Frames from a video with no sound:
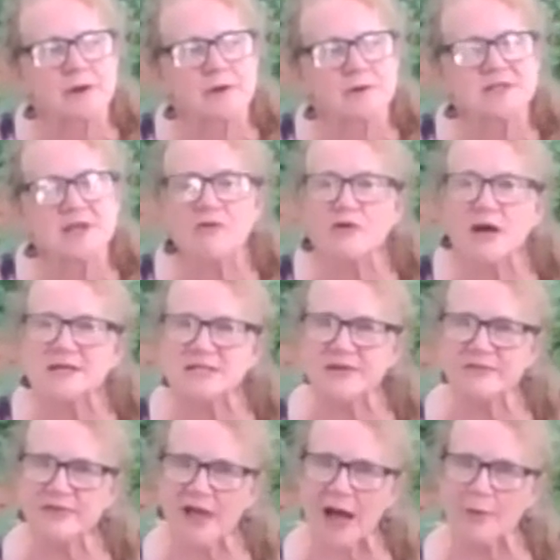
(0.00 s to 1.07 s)
self-rising
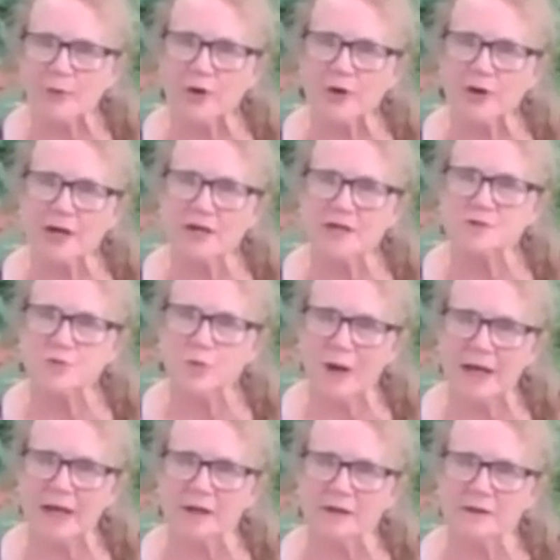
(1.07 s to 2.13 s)
flour as
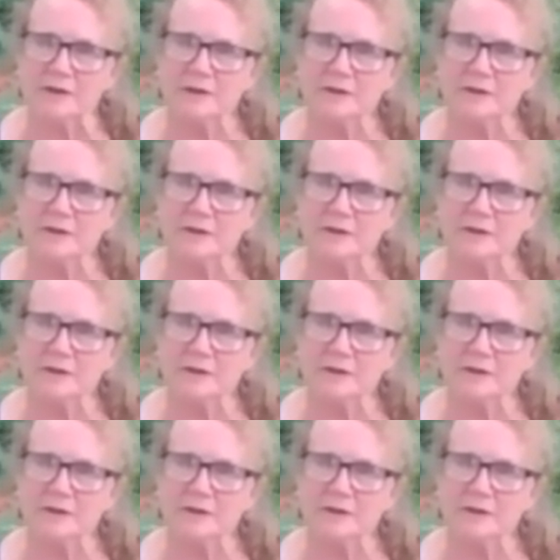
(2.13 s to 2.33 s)
well